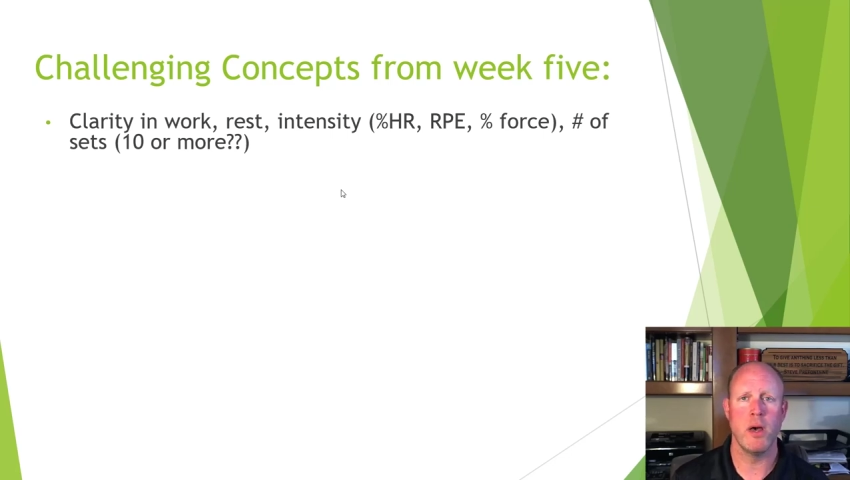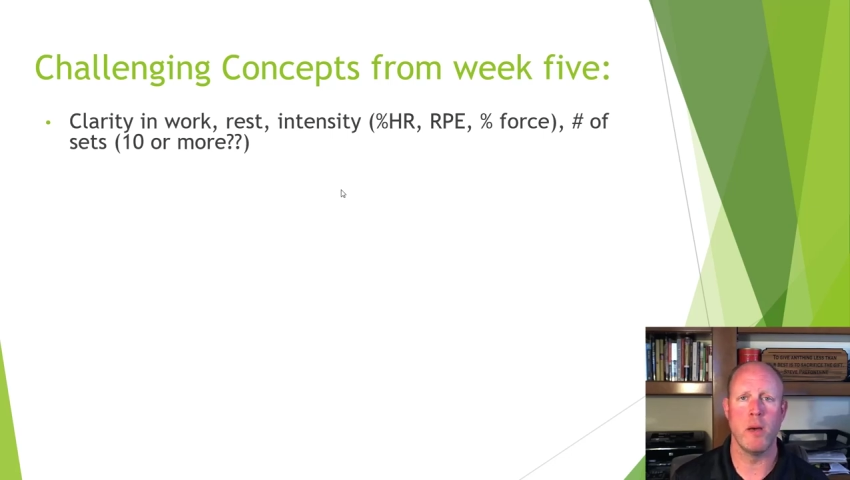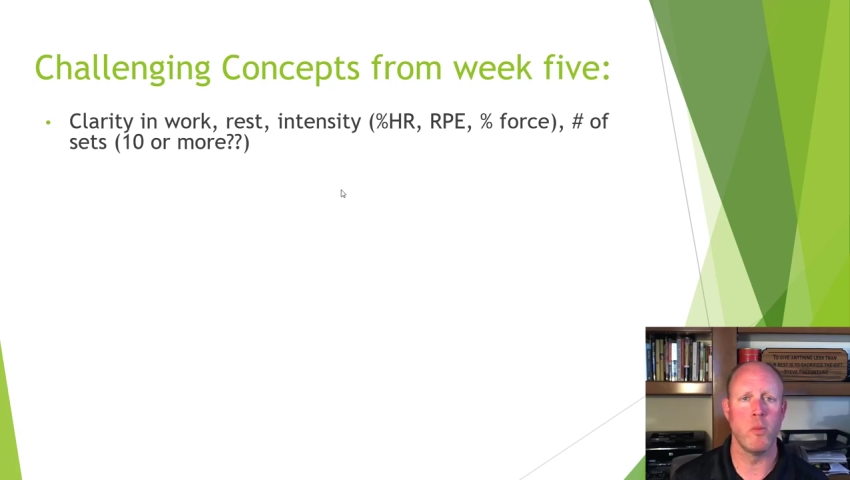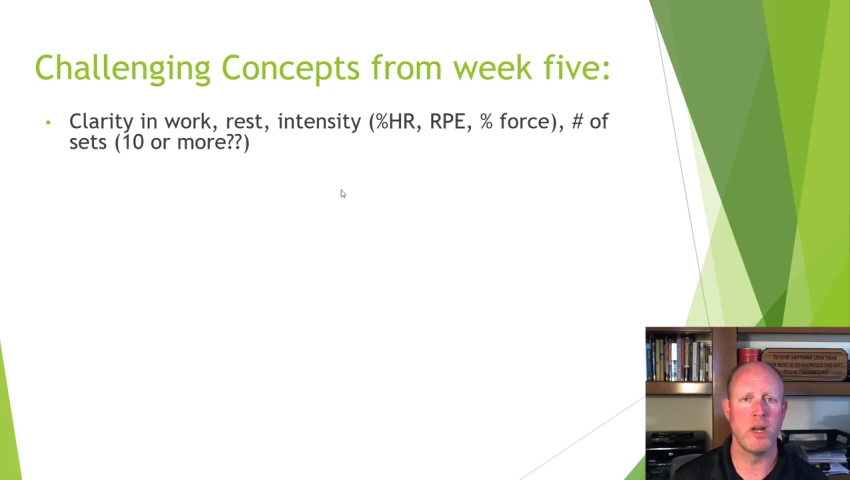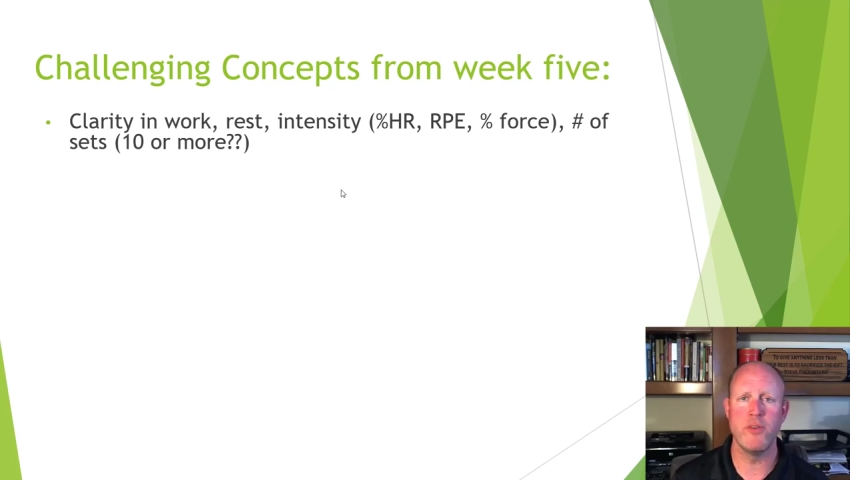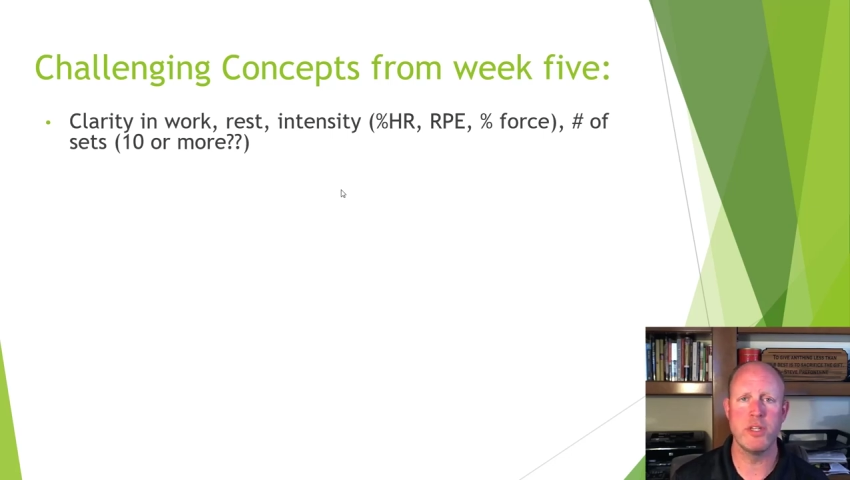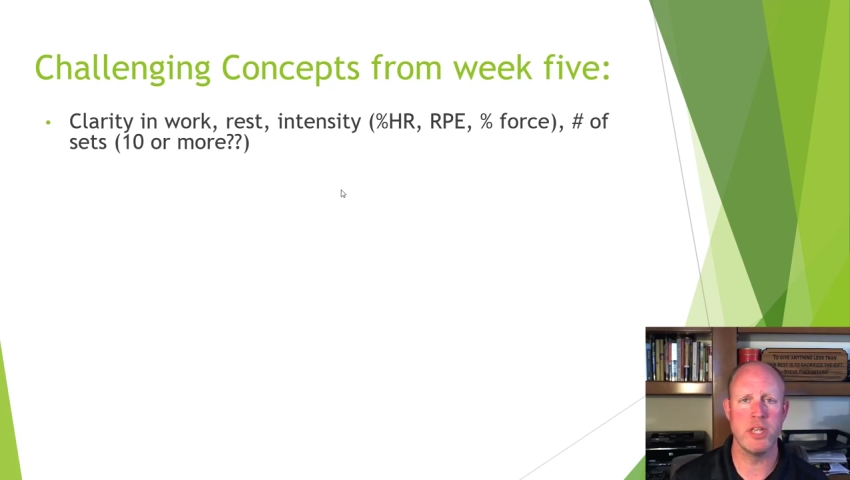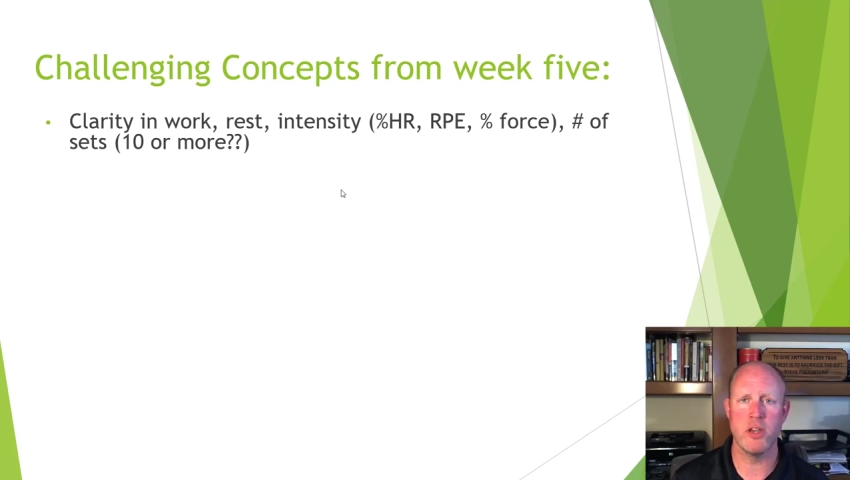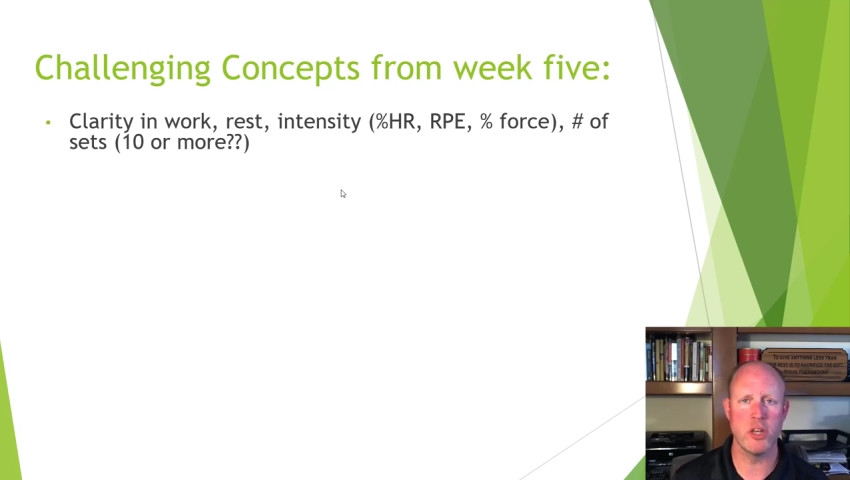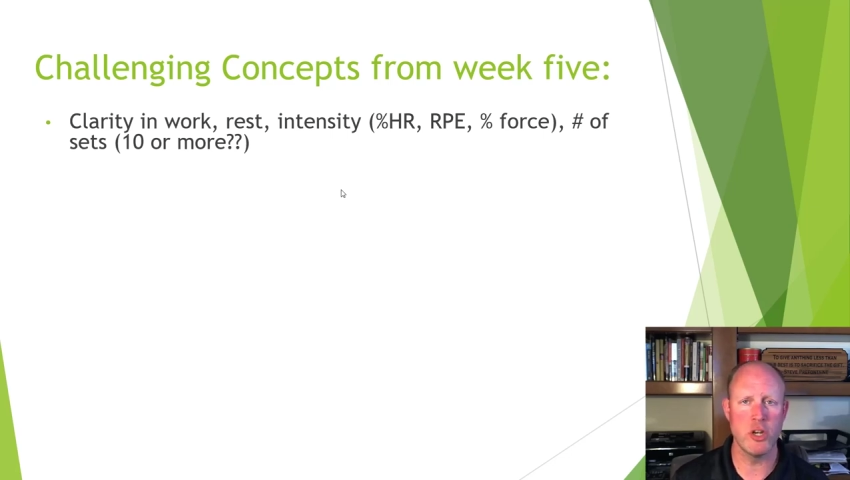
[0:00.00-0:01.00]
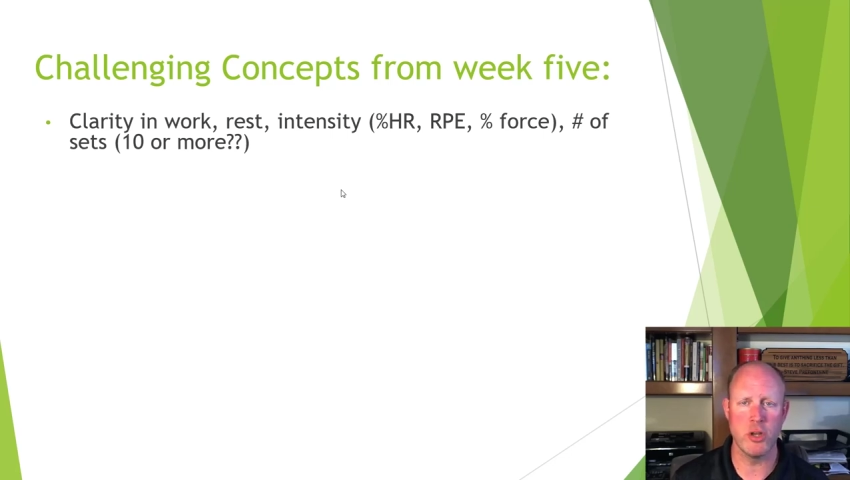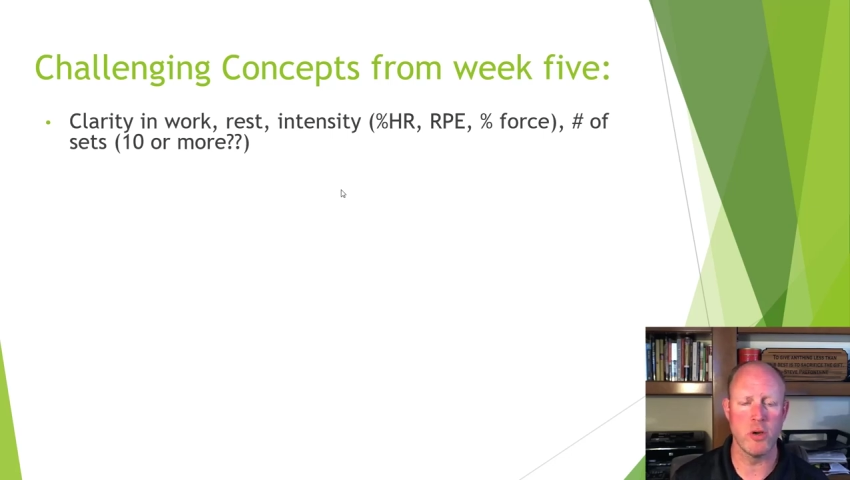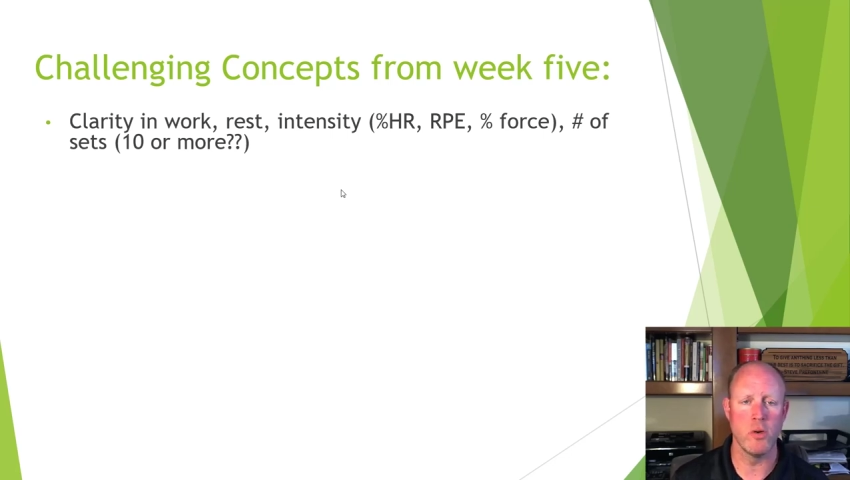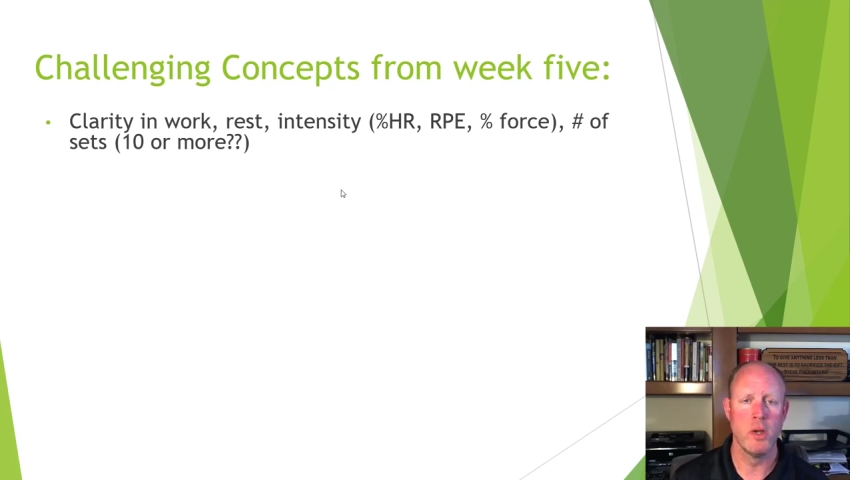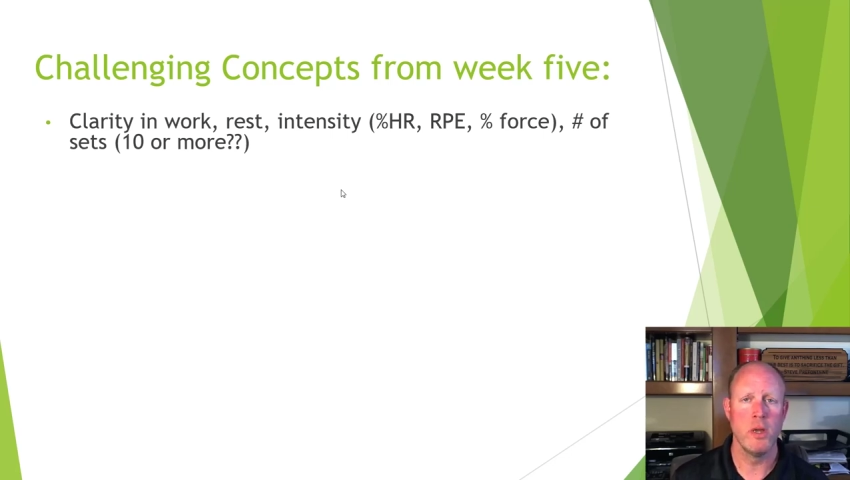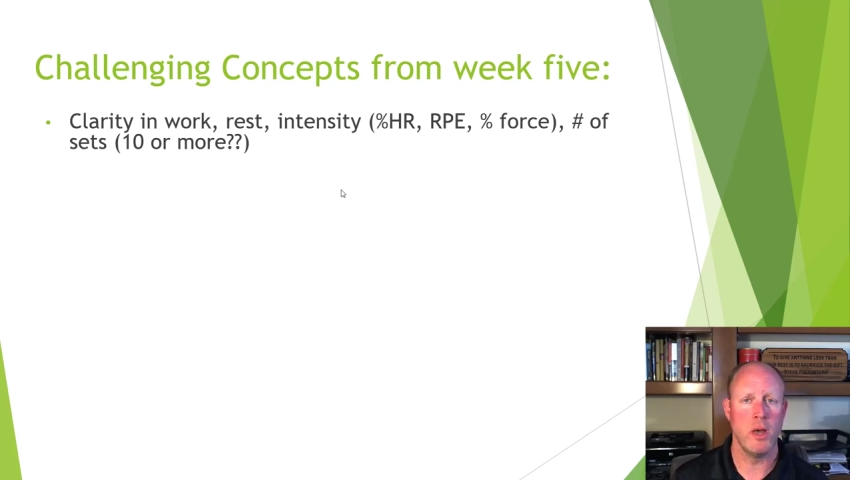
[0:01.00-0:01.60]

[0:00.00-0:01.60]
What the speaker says: whatever you say you're going to do,